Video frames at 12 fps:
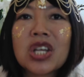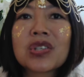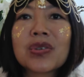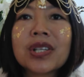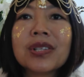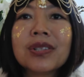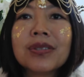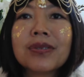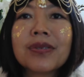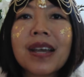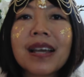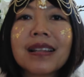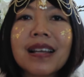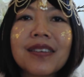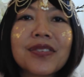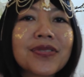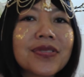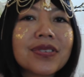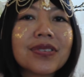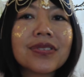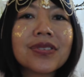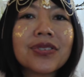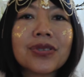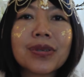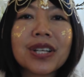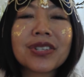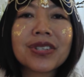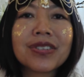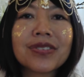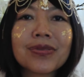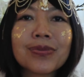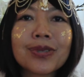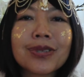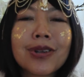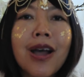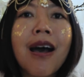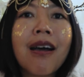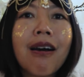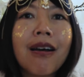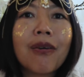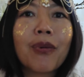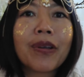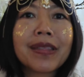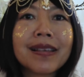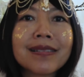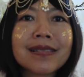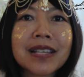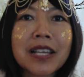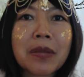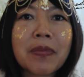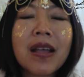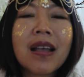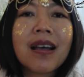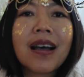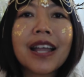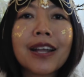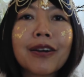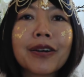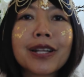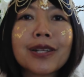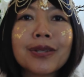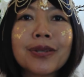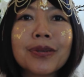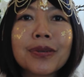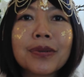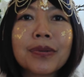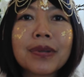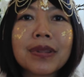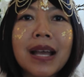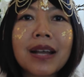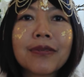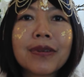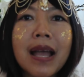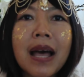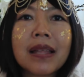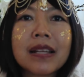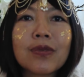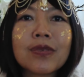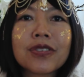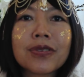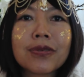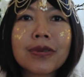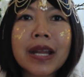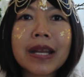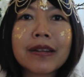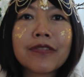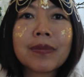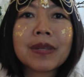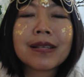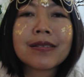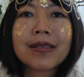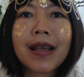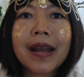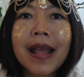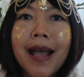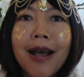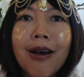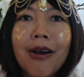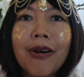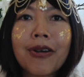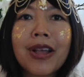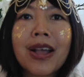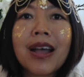So I knew that life's situations were not what they seem. I already knew that reality was created from the inside out.